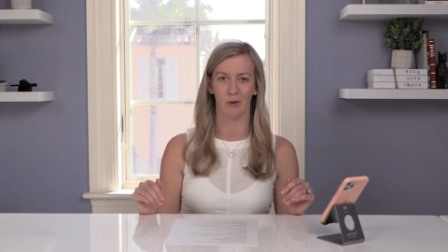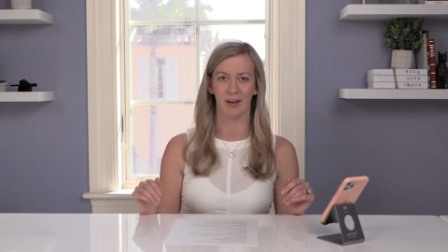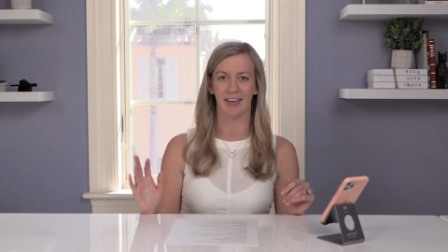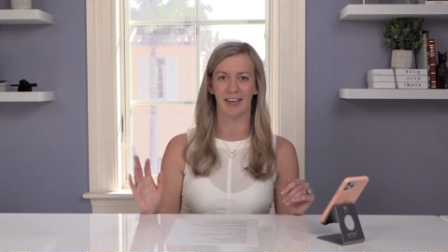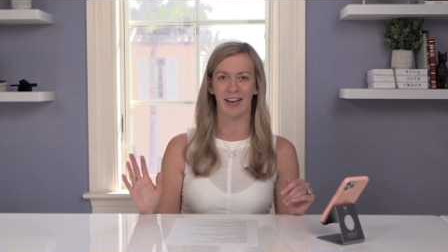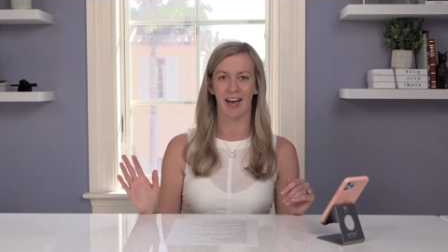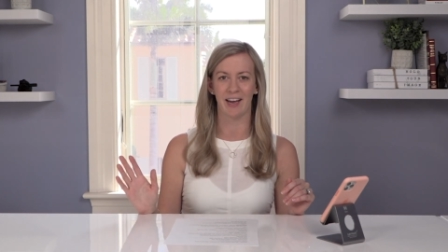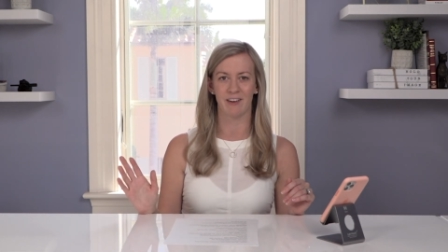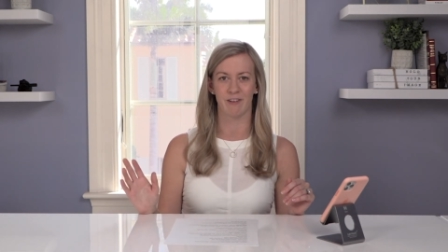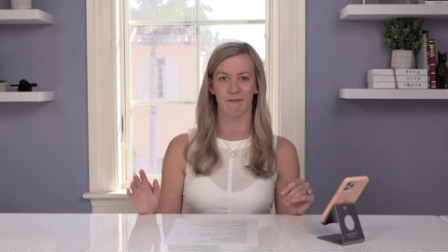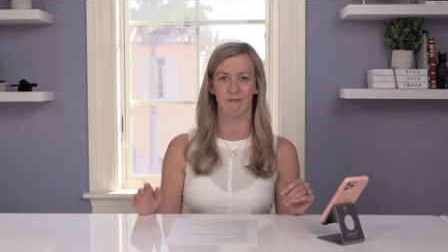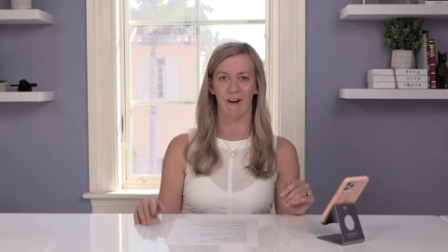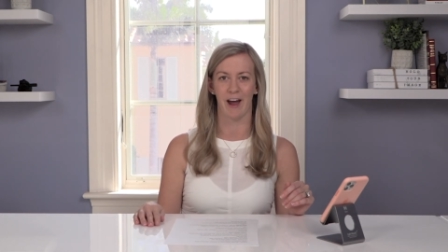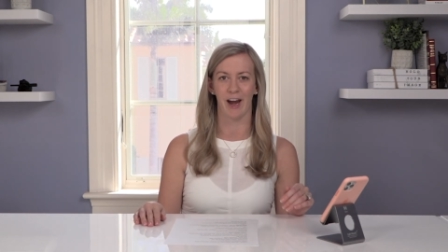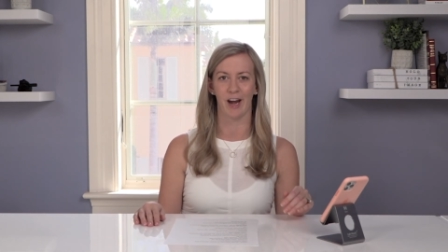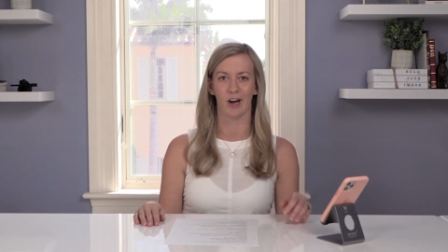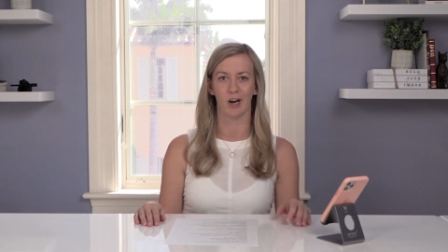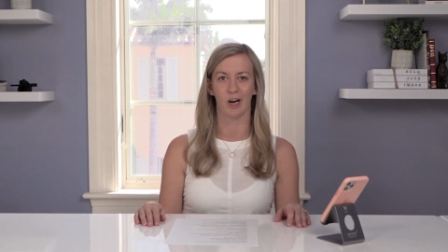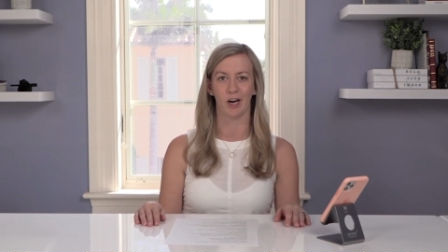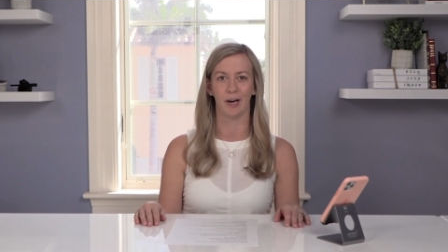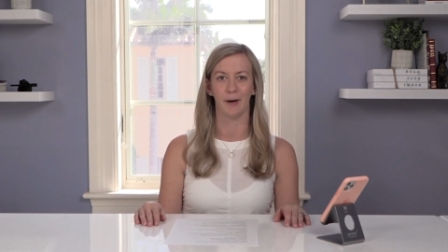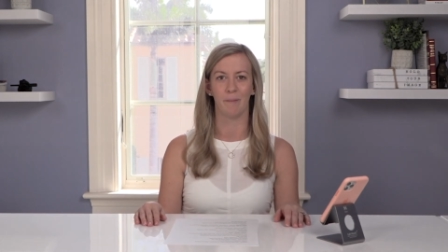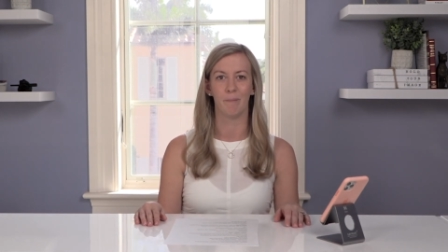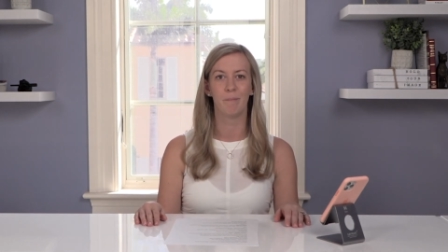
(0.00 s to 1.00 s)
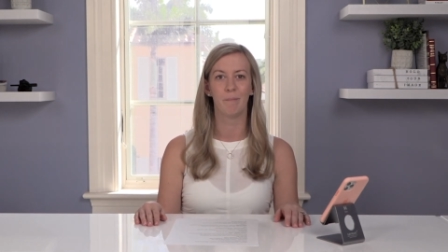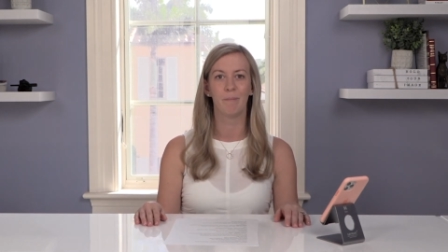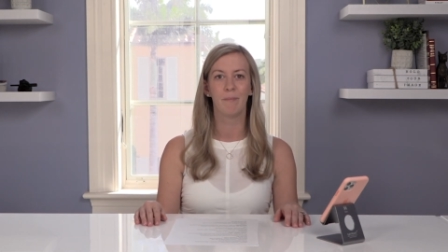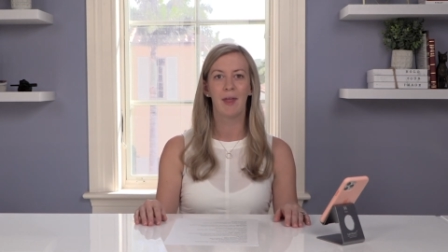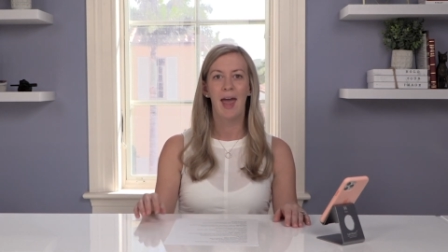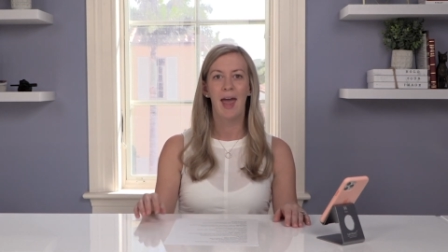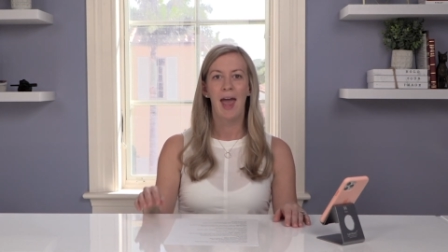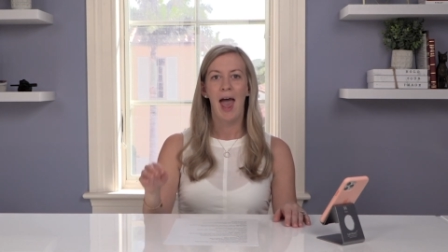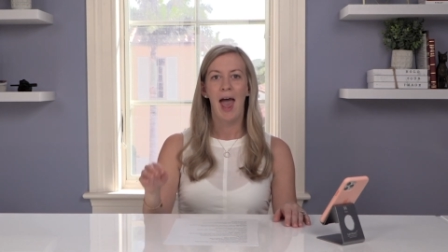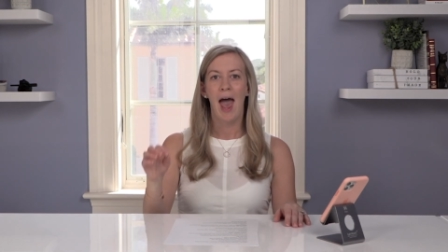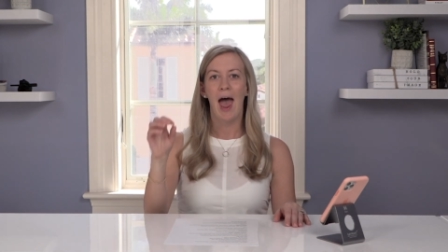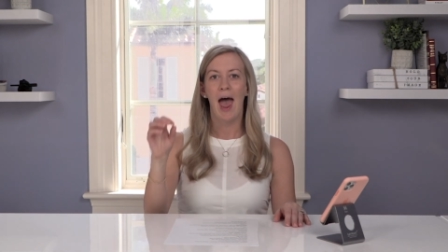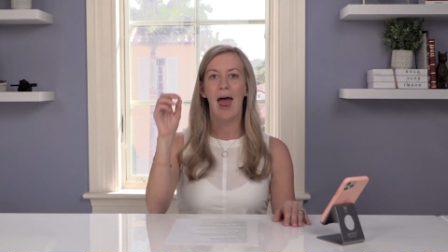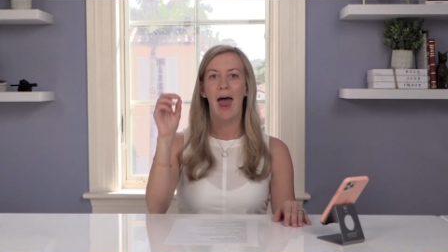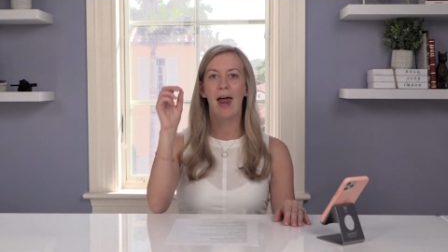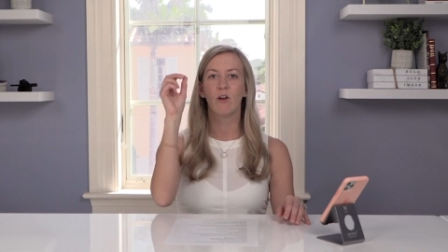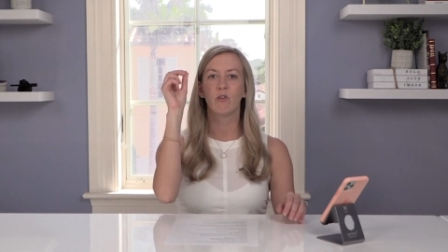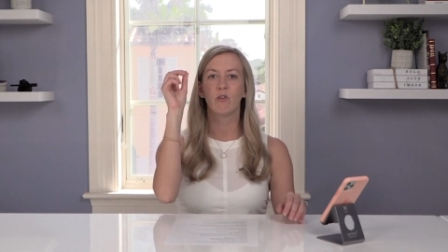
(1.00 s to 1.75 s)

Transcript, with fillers: He'd had to fire her, and